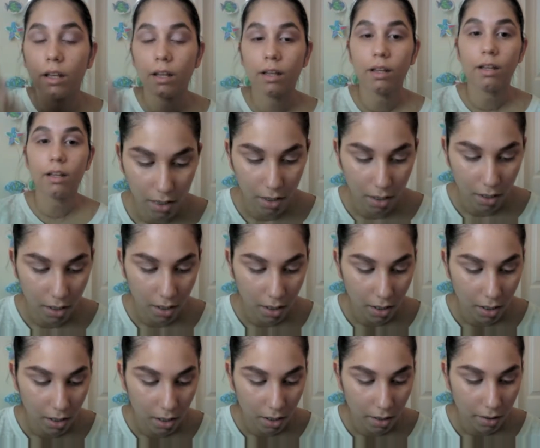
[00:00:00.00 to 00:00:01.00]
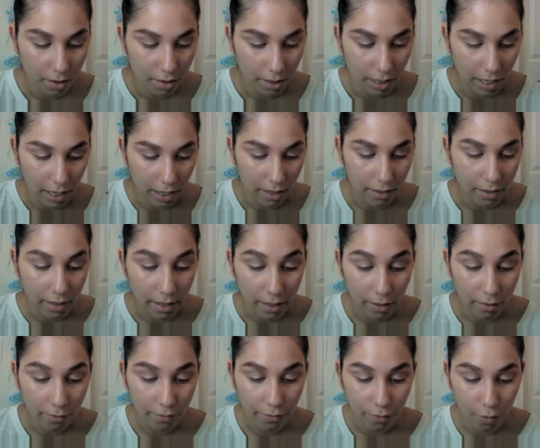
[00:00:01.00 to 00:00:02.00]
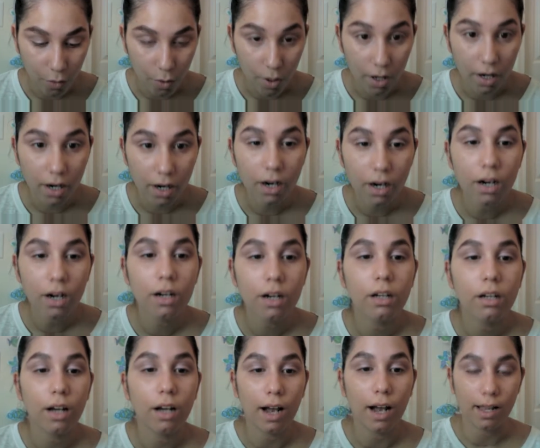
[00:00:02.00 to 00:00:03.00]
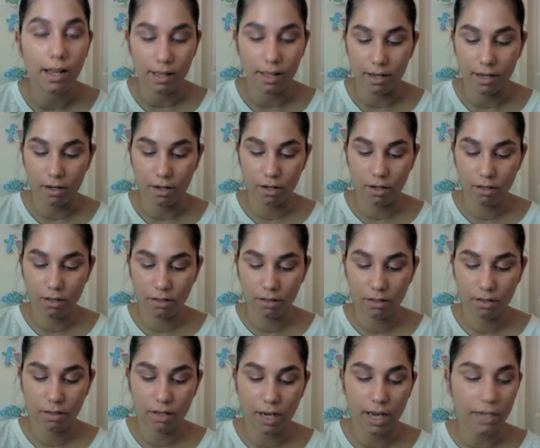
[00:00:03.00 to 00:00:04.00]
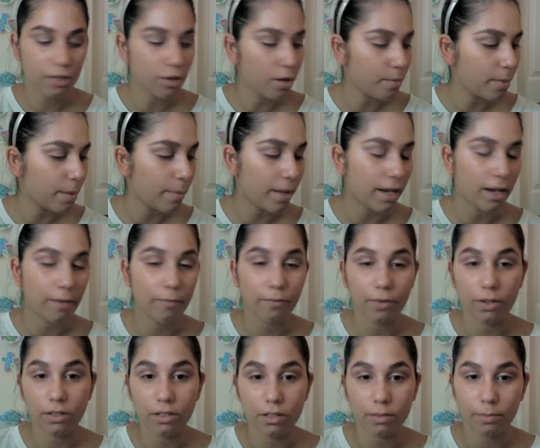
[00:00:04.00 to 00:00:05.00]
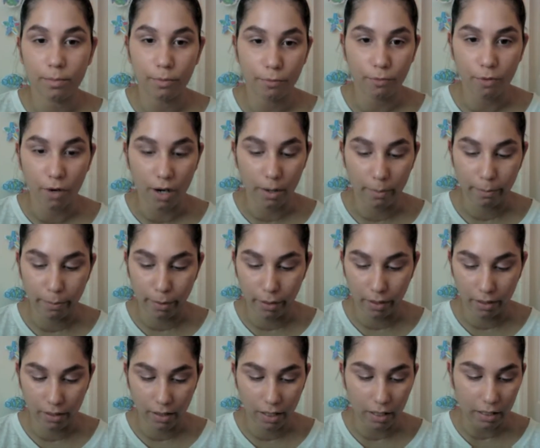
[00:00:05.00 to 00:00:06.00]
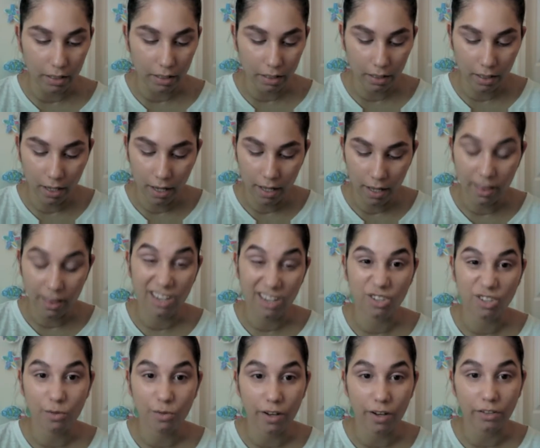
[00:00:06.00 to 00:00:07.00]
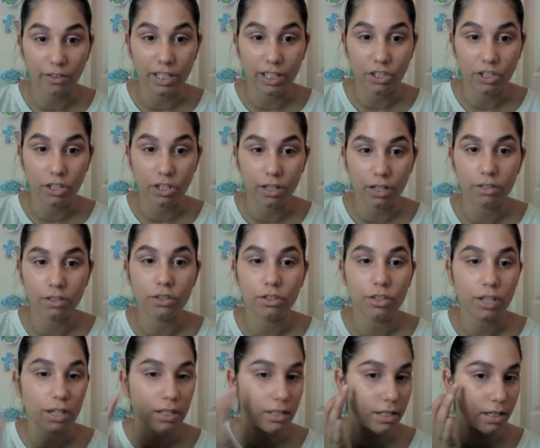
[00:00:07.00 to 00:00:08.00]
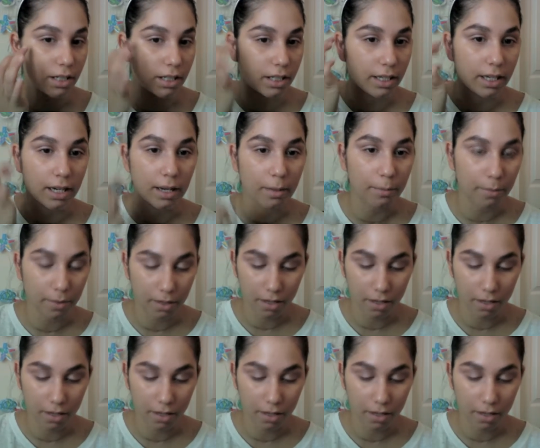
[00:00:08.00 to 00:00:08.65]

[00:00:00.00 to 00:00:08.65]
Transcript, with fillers: okay okay now for eyeliner I do have my makeup first before I put like the actual foundation on just to clean up